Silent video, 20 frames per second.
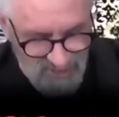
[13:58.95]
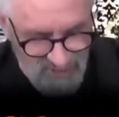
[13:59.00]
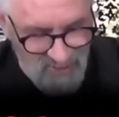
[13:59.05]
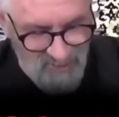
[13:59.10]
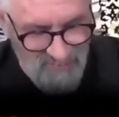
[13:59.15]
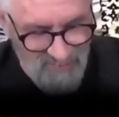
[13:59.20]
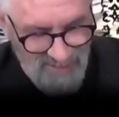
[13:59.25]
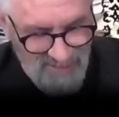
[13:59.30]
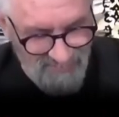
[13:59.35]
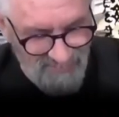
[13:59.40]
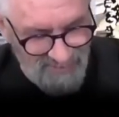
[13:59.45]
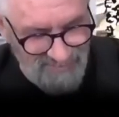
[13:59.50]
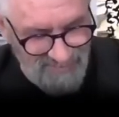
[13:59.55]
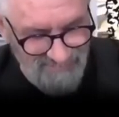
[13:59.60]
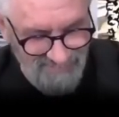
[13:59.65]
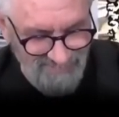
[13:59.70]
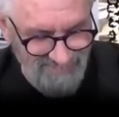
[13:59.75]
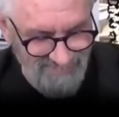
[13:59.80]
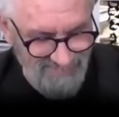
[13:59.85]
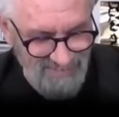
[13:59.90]
go around the
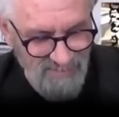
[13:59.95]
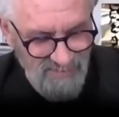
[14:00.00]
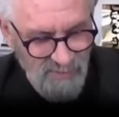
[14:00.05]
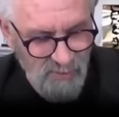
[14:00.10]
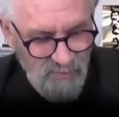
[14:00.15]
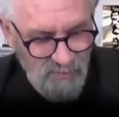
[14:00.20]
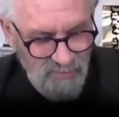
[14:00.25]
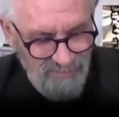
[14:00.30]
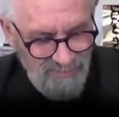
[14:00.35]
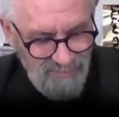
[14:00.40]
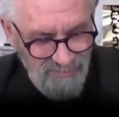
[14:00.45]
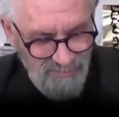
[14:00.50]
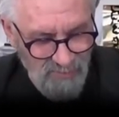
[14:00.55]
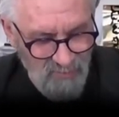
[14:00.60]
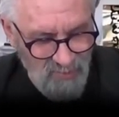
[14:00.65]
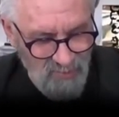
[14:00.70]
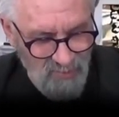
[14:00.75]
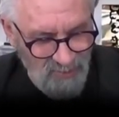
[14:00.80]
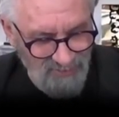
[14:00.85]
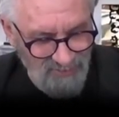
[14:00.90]

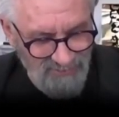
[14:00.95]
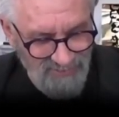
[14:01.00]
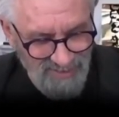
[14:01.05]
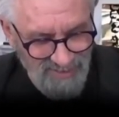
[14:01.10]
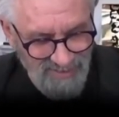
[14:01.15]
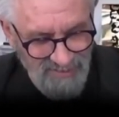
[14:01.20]
world in.